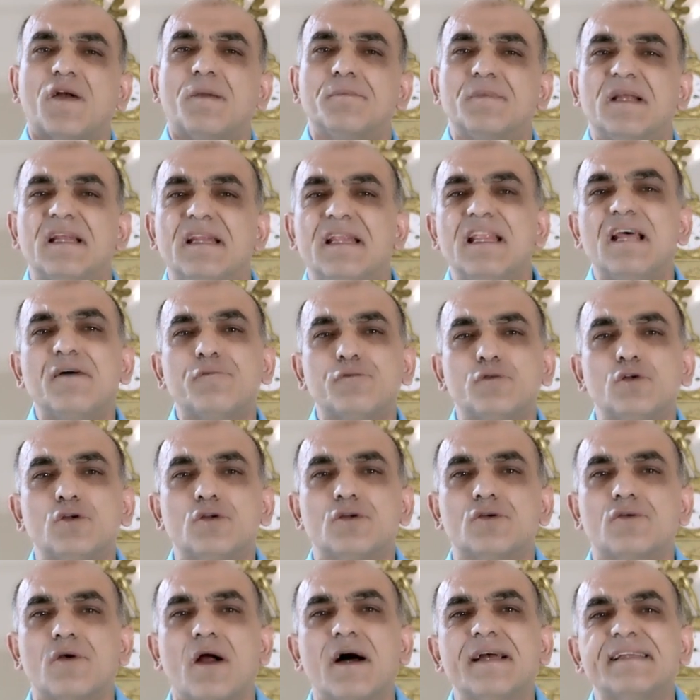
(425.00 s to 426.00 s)
from the left to
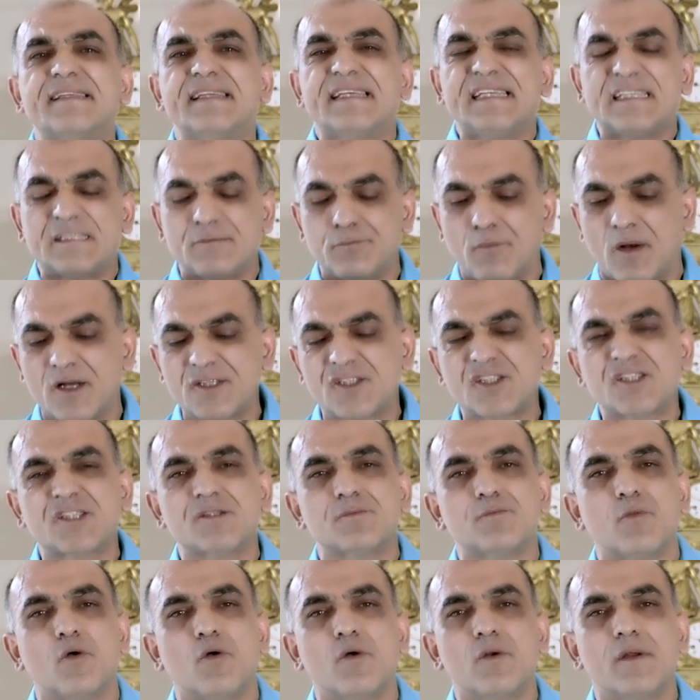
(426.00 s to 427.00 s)
the right is much
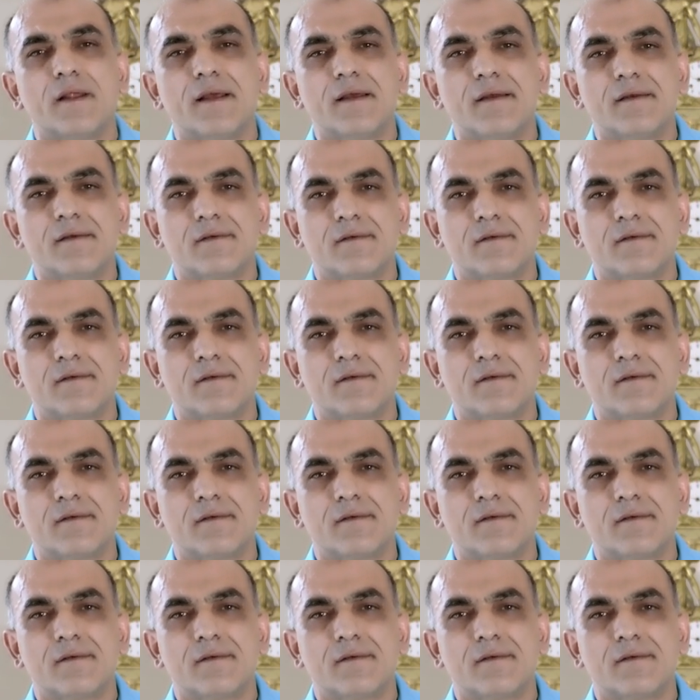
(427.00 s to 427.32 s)
smaller.